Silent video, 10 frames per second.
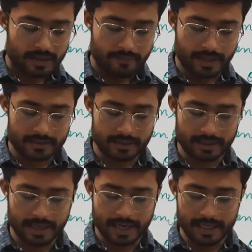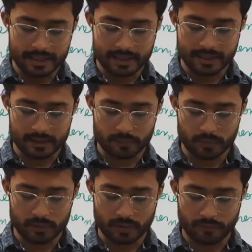mixing 8
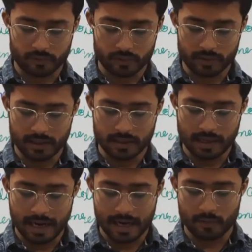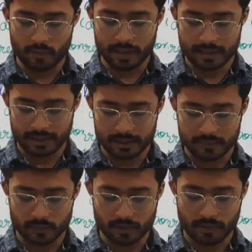teaspoons of sugar and 1
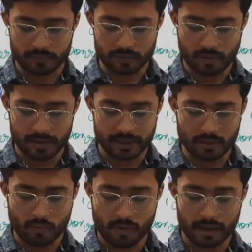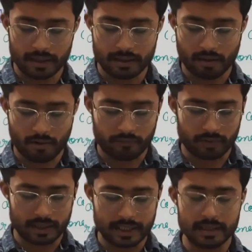teaspoon of salt in 1 liter of
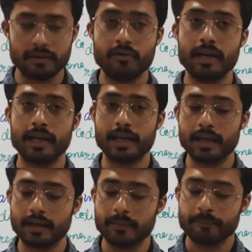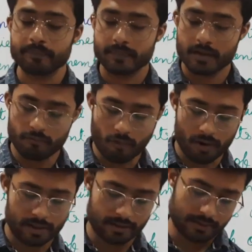clean drinking
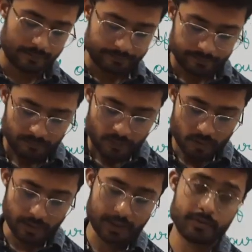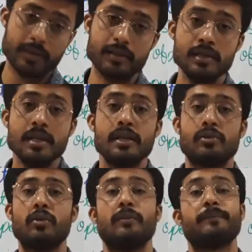water. Okay students,
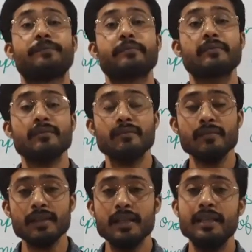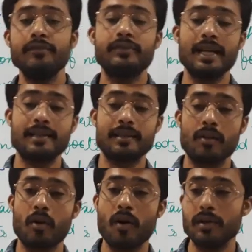so if there is a
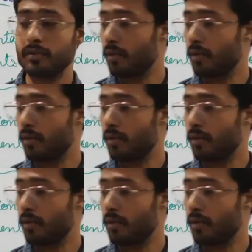loss